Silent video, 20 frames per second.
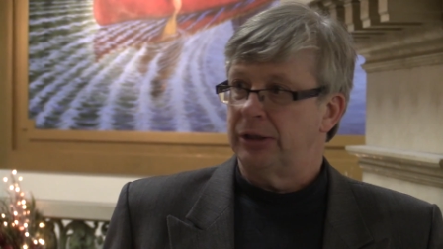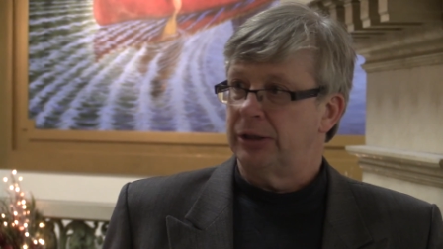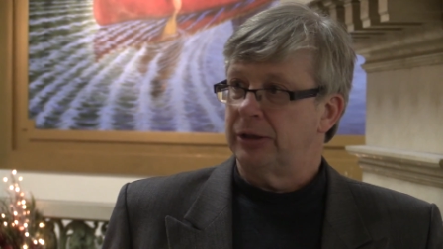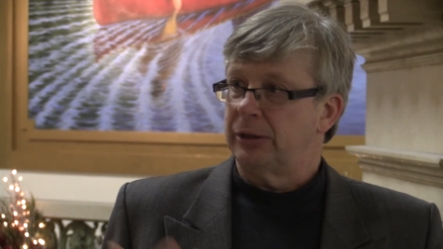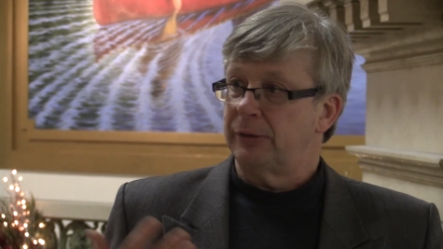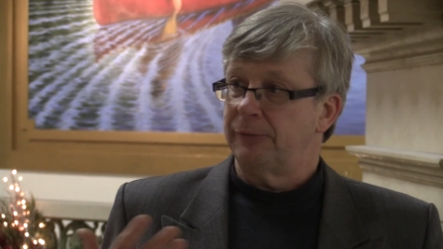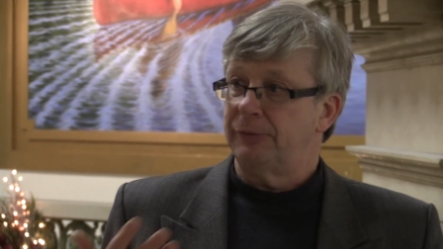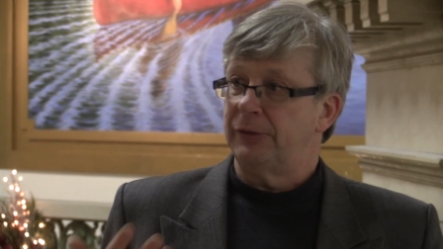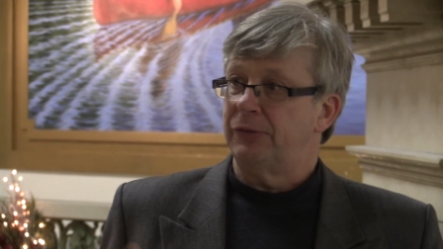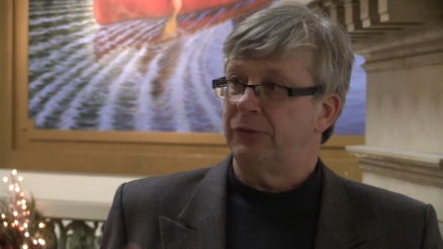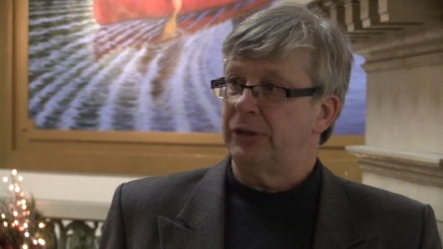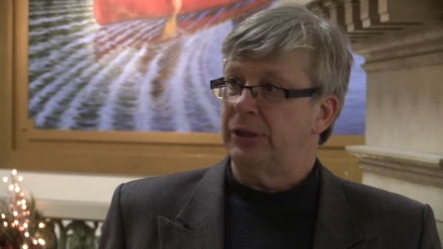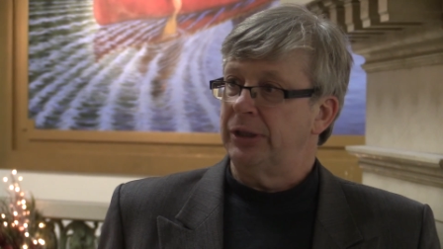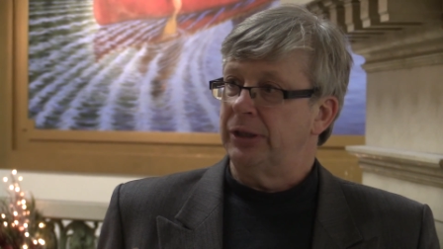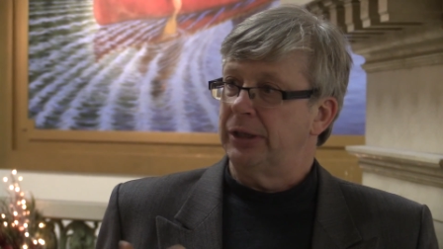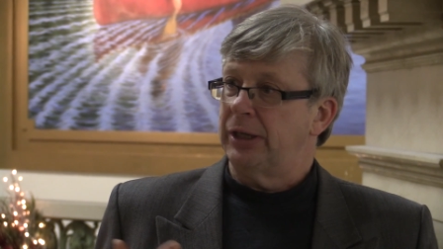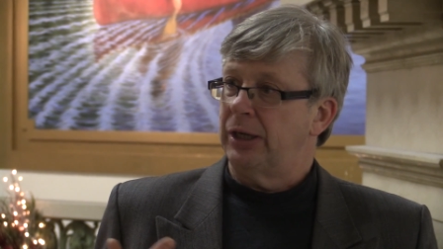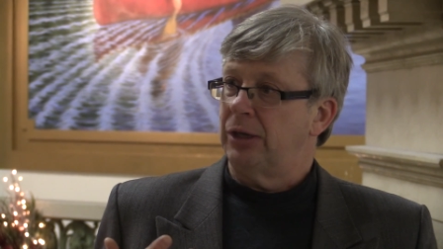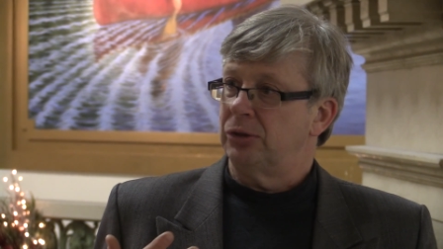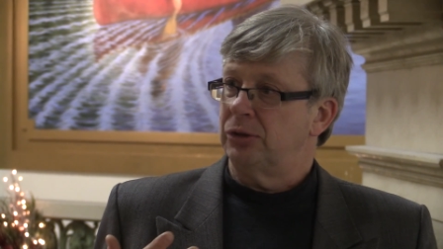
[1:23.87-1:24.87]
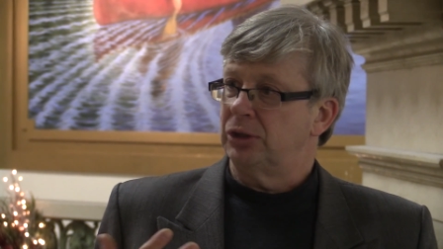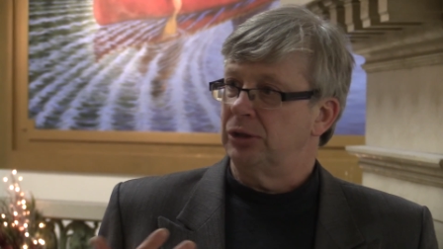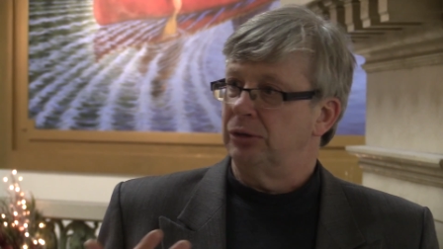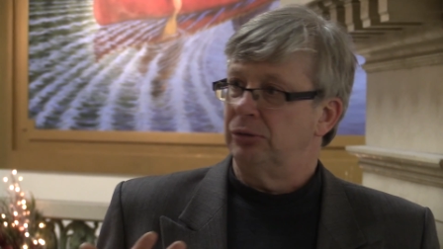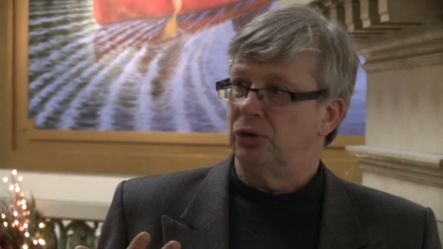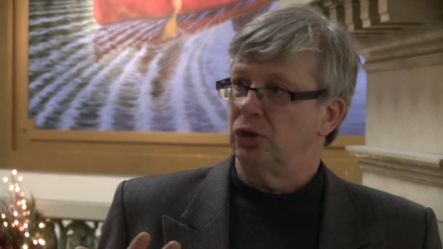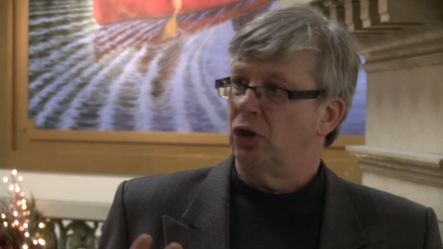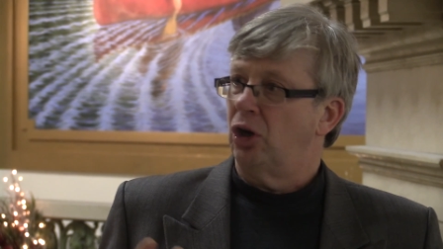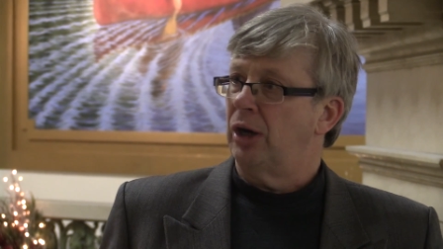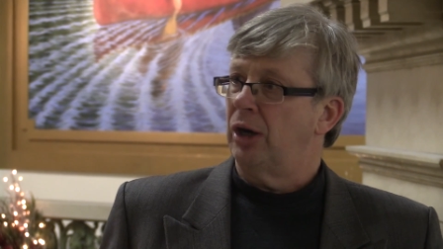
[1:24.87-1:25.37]
another
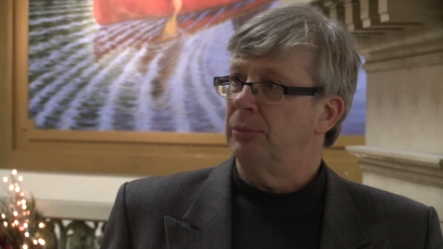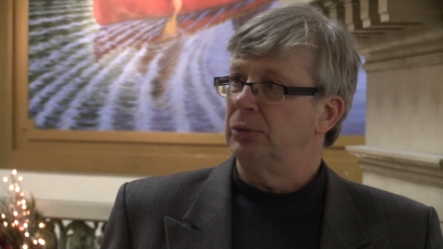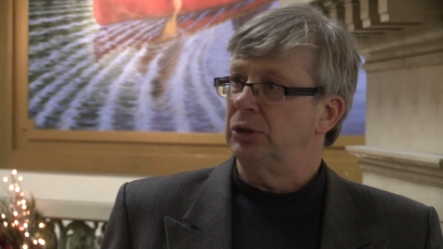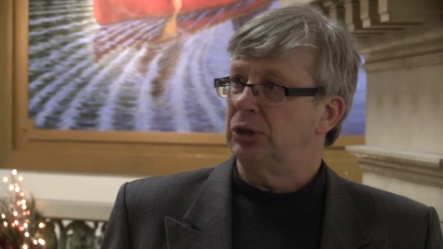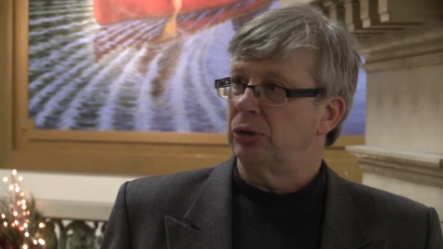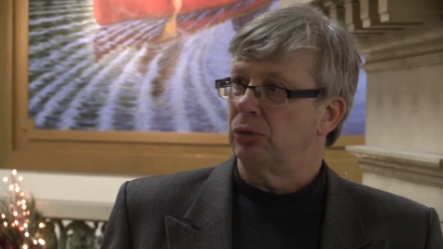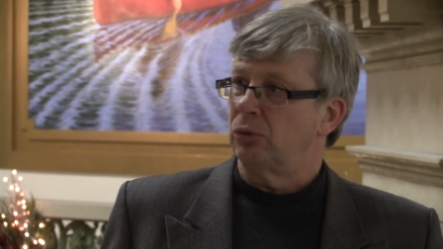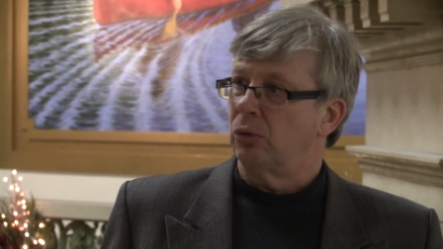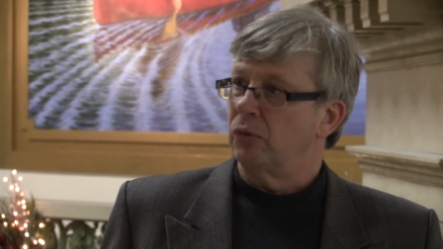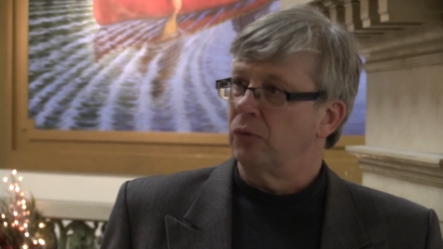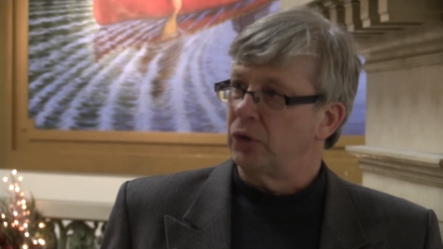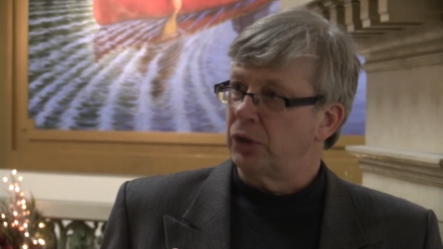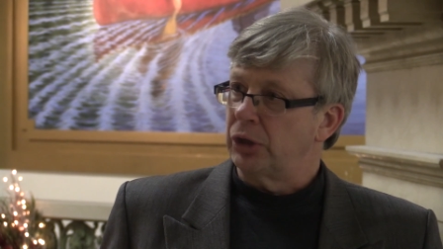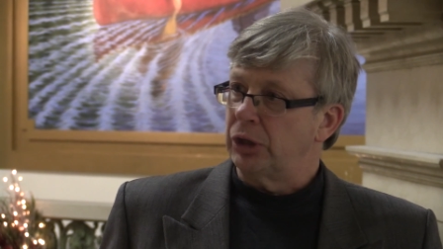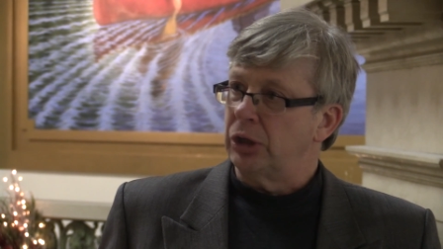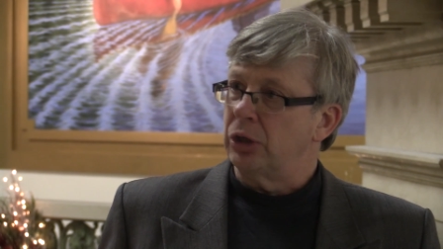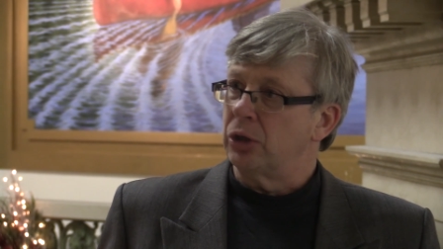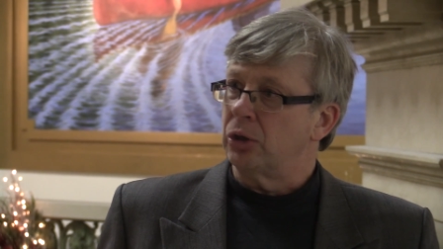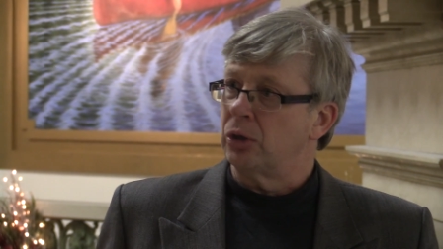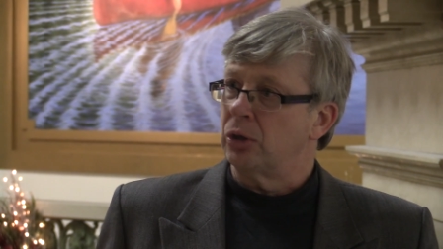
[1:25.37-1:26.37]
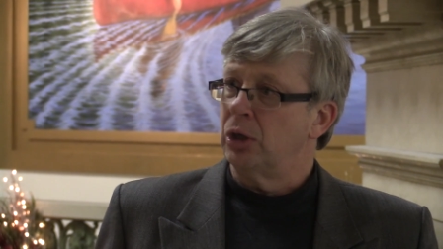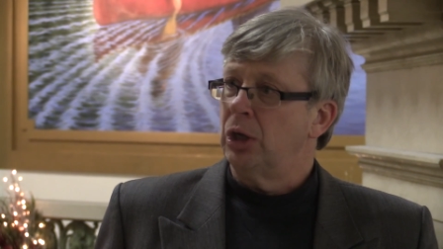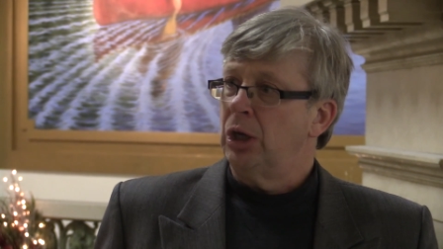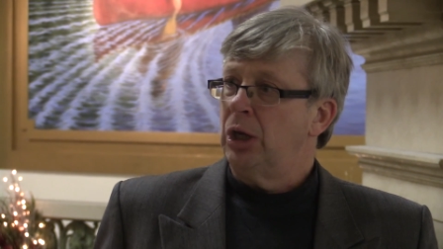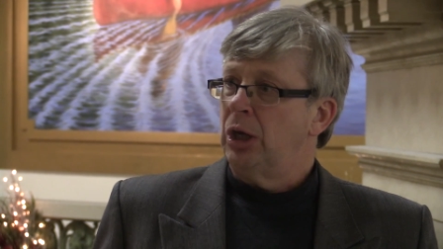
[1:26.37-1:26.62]
15,000 jobs year over year.